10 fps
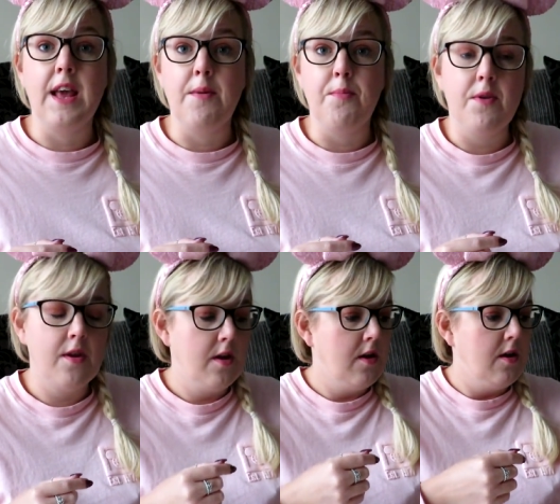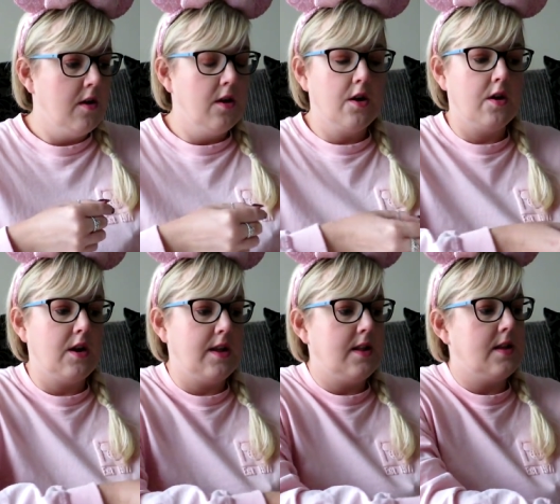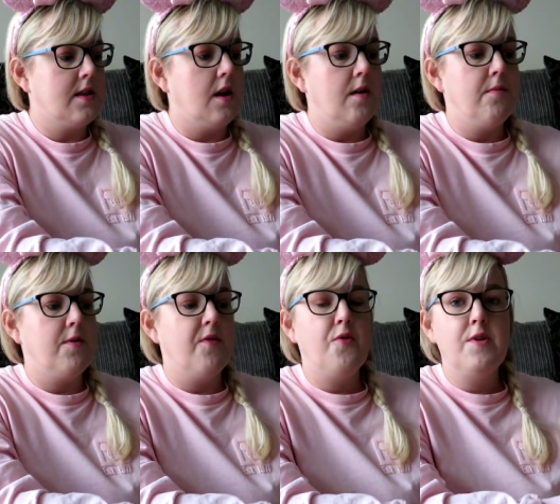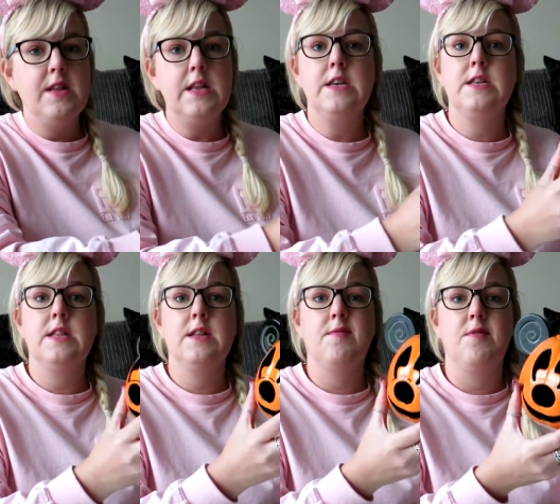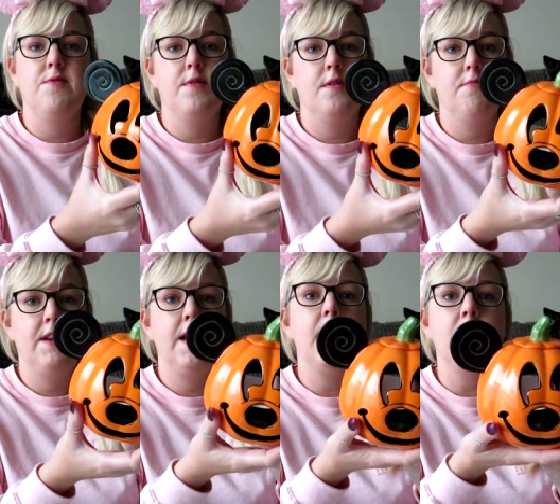themed goodies this time. So I've always looked at this one, always really